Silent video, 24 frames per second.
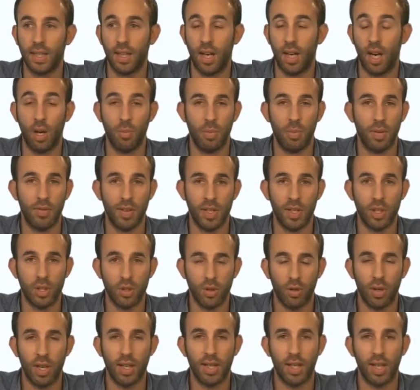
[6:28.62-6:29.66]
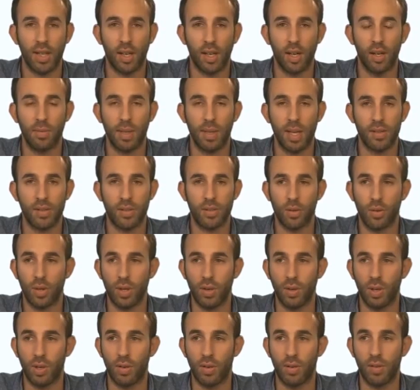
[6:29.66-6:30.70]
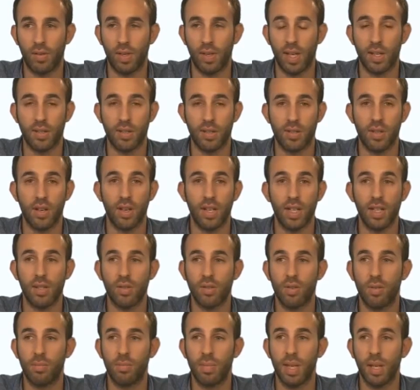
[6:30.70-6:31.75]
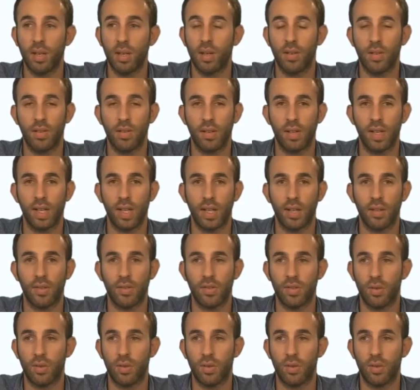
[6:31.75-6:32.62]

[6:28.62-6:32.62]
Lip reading: Hope you've enjoyed that. Hope that's taught you a lot of things. Certainly taught me a lot of things.